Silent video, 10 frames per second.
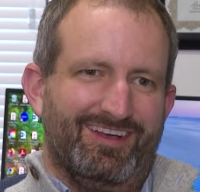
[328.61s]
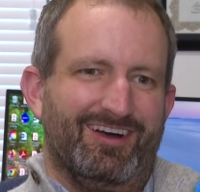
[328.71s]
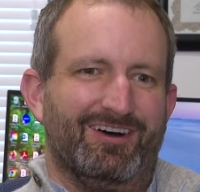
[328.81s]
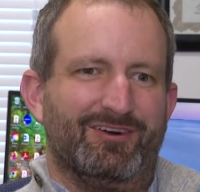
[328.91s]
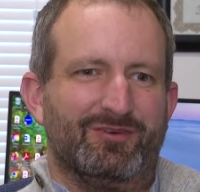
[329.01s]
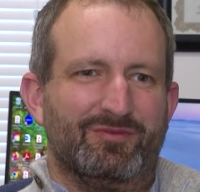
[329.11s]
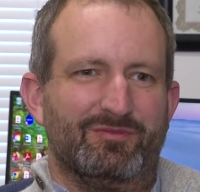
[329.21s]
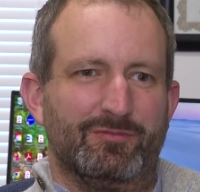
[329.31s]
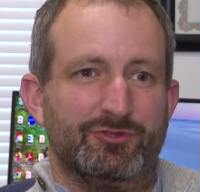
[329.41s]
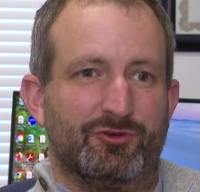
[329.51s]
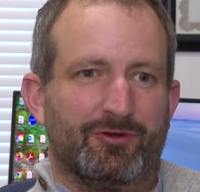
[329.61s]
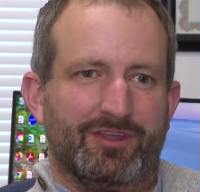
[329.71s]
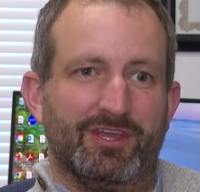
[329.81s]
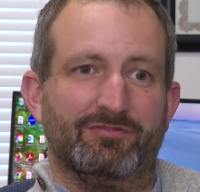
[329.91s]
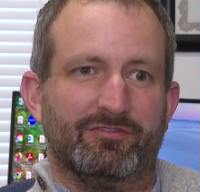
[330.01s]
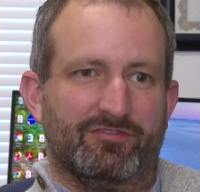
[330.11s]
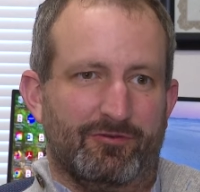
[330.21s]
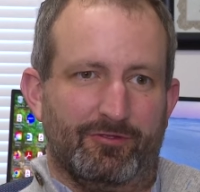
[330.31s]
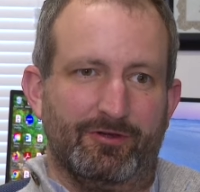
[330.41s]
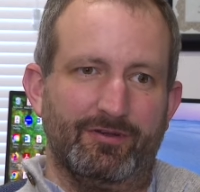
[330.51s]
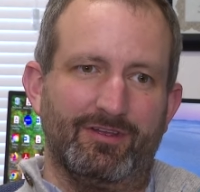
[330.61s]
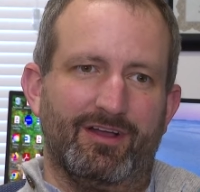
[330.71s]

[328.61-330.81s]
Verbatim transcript: Um, majority even further.